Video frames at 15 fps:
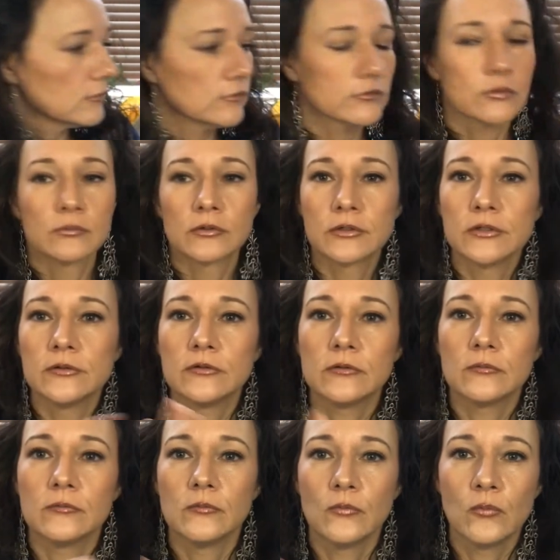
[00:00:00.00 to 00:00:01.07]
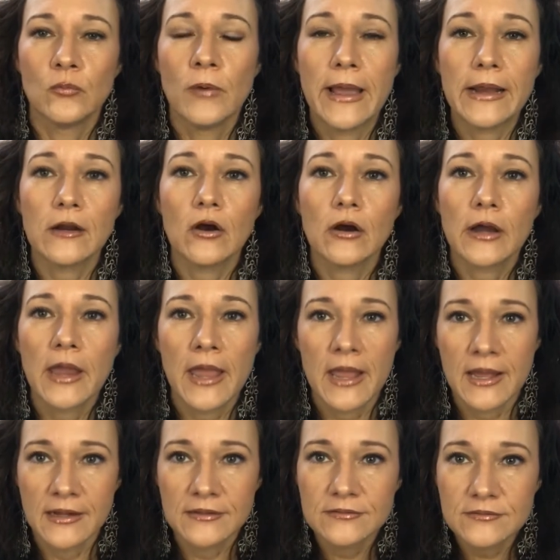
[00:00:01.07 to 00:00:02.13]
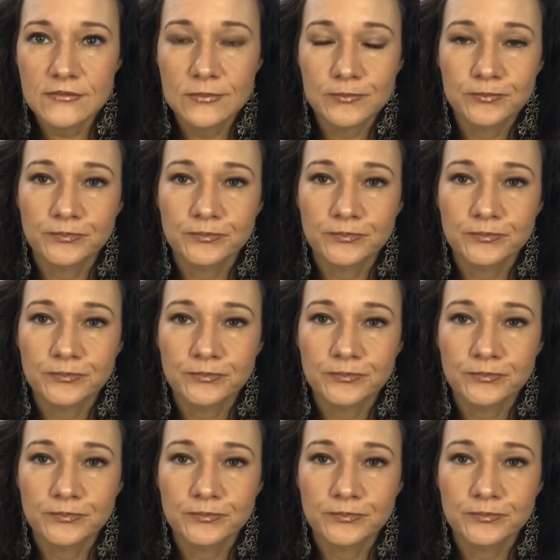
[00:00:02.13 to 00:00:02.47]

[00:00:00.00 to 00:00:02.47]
so we're going to wet our hands,